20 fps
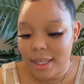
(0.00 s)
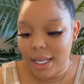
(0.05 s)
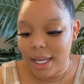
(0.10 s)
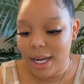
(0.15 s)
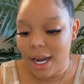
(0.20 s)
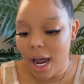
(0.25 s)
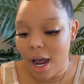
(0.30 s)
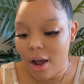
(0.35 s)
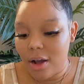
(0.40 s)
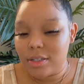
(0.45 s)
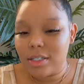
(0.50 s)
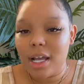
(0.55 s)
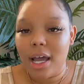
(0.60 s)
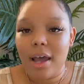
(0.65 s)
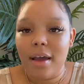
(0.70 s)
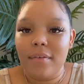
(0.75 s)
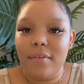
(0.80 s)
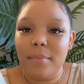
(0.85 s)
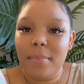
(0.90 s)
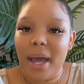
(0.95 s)
then I also
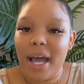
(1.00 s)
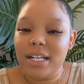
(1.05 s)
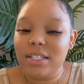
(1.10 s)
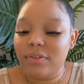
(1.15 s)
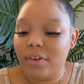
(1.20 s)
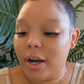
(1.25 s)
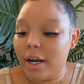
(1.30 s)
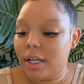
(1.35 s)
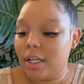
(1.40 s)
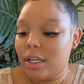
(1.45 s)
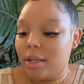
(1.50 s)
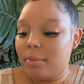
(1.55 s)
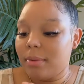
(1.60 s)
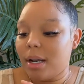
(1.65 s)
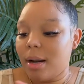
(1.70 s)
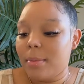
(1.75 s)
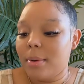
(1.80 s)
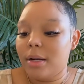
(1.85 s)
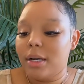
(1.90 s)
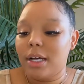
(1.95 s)
have a pacifier clip that
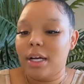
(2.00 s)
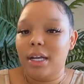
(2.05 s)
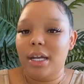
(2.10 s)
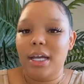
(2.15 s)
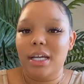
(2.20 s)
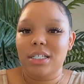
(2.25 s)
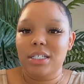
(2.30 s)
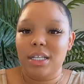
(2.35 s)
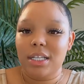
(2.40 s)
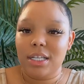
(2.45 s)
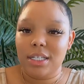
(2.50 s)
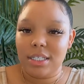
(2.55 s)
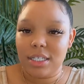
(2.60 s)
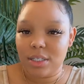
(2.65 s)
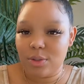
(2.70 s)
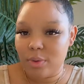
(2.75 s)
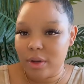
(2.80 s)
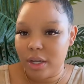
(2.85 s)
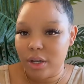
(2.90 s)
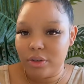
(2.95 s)
I want to connect to this
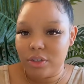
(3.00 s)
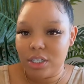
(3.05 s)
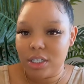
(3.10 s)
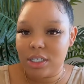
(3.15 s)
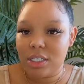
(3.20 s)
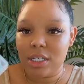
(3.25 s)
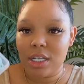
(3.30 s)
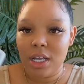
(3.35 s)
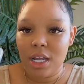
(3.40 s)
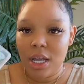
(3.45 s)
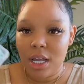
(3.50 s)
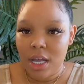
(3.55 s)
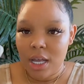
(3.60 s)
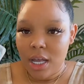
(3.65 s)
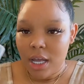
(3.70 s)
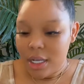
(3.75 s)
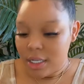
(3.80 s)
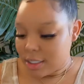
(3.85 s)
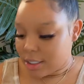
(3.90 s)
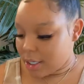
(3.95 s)
as well, just
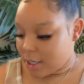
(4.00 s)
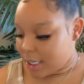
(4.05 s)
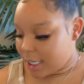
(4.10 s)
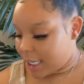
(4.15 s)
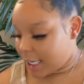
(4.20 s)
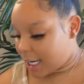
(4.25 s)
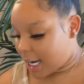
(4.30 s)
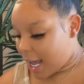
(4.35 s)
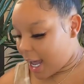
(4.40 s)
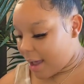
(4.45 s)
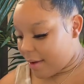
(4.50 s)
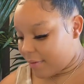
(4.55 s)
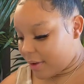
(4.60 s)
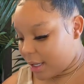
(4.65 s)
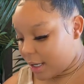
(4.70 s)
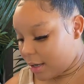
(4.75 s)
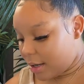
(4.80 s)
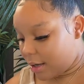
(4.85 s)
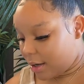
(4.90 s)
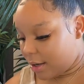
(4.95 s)
so he can have
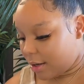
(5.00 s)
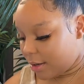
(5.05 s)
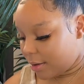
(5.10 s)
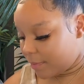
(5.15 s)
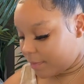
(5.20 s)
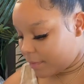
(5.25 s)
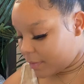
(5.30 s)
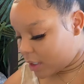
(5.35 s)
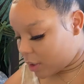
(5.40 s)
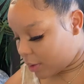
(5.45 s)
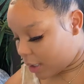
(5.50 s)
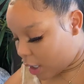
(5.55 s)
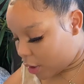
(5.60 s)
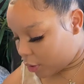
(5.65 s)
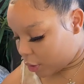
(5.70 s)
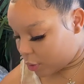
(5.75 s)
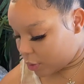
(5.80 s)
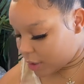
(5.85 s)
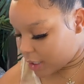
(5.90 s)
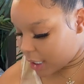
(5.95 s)
it, so we don't
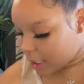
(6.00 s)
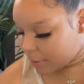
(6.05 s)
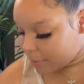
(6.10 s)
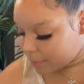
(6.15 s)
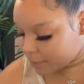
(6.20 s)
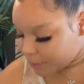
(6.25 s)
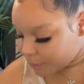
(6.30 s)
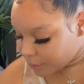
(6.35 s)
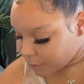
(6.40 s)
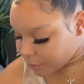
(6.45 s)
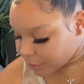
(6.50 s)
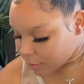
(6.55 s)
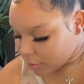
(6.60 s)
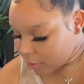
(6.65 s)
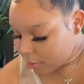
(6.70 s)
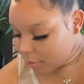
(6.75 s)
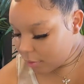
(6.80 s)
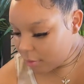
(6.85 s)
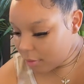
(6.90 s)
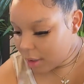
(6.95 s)
lose it.
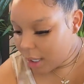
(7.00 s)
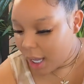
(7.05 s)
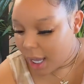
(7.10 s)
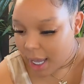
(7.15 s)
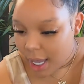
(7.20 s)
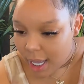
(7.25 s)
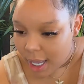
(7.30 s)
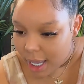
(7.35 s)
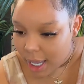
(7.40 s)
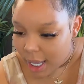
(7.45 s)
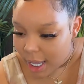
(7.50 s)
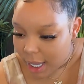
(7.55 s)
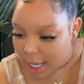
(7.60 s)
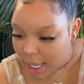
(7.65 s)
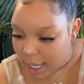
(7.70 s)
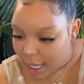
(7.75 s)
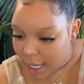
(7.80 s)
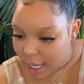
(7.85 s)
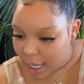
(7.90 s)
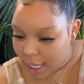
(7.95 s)

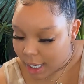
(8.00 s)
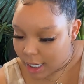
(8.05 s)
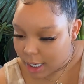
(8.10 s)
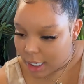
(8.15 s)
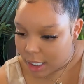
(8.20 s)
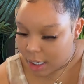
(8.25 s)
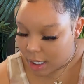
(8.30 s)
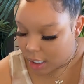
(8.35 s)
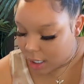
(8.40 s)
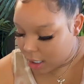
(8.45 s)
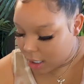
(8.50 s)
And